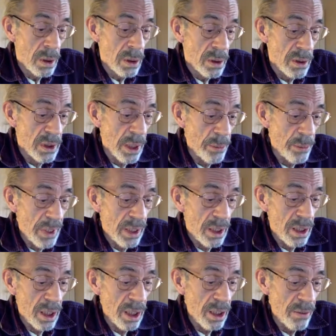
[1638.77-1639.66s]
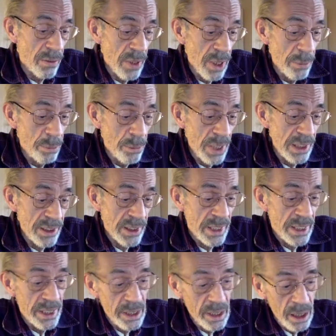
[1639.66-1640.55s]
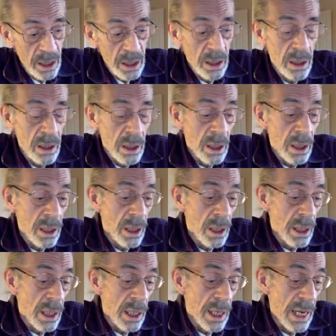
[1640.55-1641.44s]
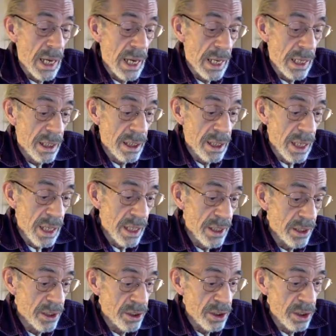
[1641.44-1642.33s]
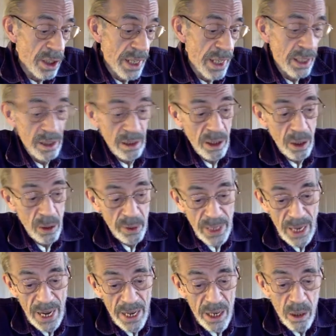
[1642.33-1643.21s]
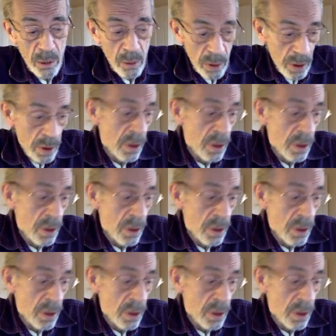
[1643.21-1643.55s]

something carved up Bessie here, and this sure ain't no coyote.